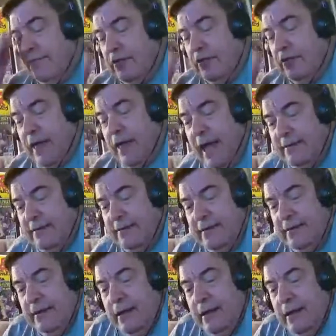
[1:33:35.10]
that,
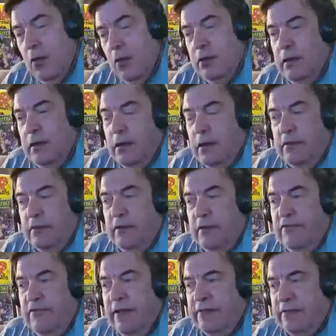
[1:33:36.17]
well, because the
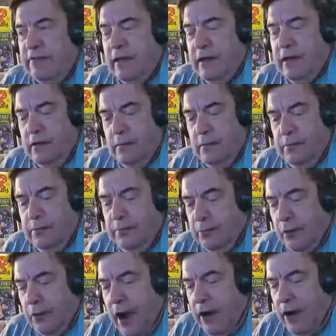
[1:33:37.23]
events
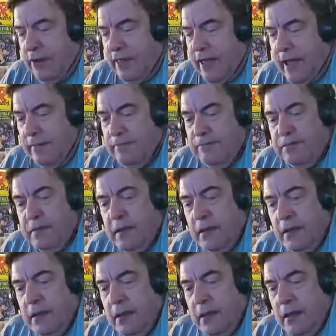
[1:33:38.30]
prior to that,
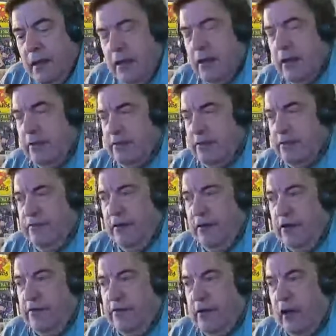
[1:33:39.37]
yeah, I said Fear
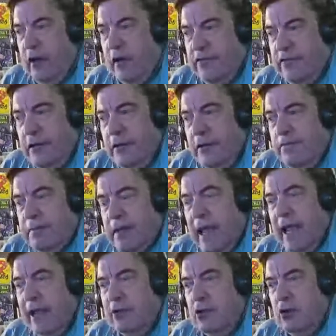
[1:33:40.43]
Itself
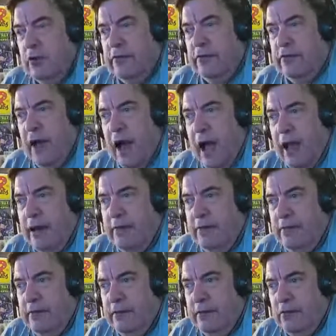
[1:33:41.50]
had good side
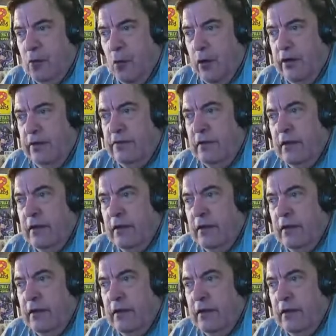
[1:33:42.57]
stories,